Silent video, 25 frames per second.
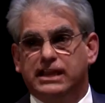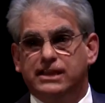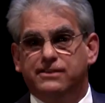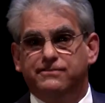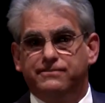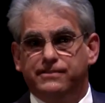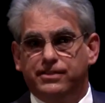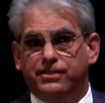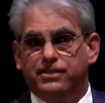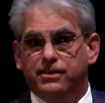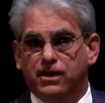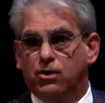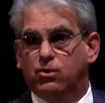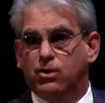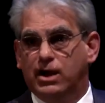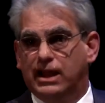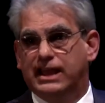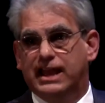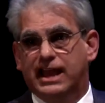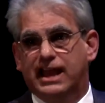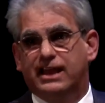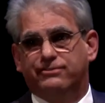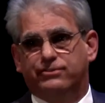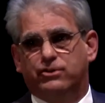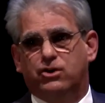even though I
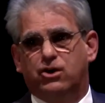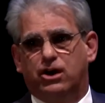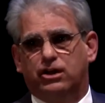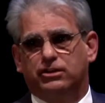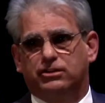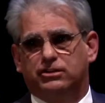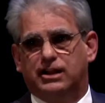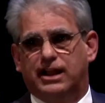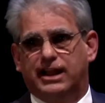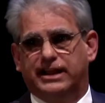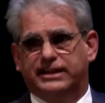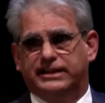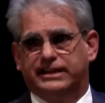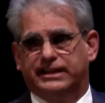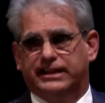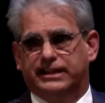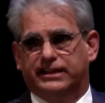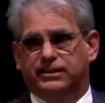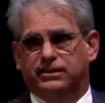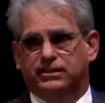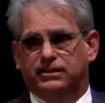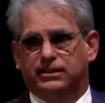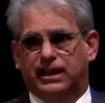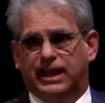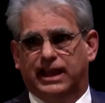have caller
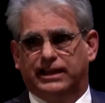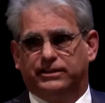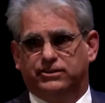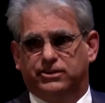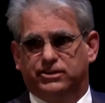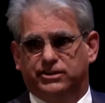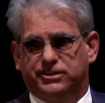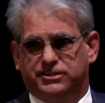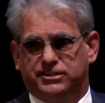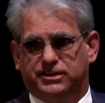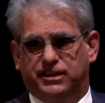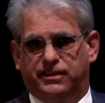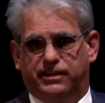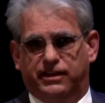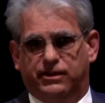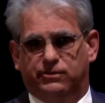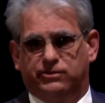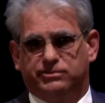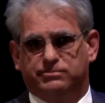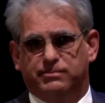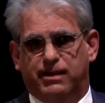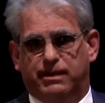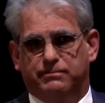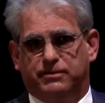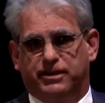ID and could see that it
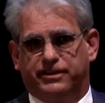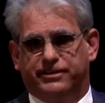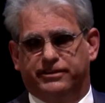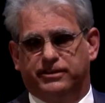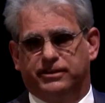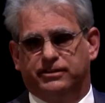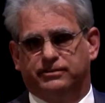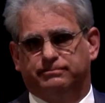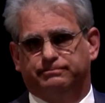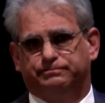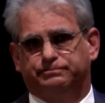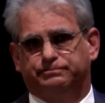was my mother.